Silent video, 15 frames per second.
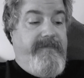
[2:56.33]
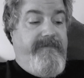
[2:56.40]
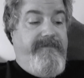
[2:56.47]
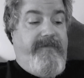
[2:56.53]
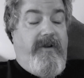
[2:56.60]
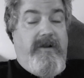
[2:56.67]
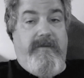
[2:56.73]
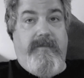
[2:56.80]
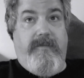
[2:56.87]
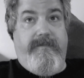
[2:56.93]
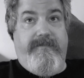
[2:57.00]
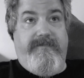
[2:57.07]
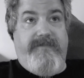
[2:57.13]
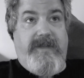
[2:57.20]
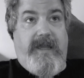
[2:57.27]
Far
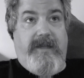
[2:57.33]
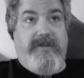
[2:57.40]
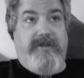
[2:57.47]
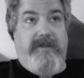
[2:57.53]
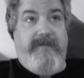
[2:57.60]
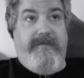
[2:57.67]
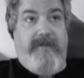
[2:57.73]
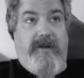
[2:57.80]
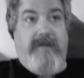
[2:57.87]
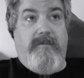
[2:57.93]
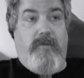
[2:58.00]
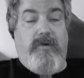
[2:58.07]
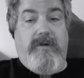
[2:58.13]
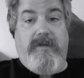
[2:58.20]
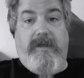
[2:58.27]

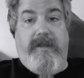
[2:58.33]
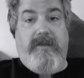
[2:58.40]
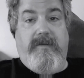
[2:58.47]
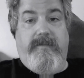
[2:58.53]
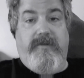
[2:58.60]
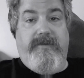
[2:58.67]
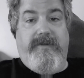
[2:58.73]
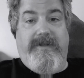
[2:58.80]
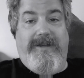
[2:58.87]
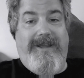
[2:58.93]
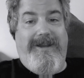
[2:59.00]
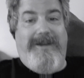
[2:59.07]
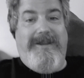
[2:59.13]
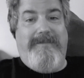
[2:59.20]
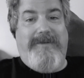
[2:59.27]
more likable than
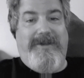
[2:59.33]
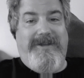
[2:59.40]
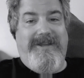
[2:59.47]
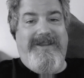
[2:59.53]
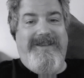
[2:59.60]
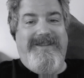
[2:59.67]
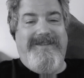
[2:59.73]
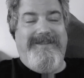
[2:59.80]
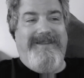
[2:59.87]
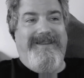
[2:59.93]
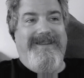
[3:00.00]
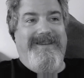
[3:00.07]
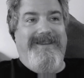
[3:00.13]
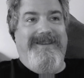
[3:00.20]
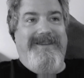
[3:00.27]
anybody
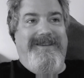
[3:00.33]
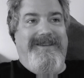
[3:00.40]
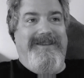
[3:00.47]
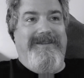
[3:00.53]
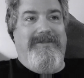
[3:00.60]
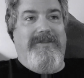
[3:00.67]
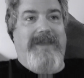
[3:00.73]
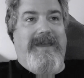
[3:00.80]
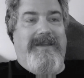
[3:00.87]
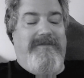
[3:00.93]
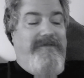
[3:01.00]
in that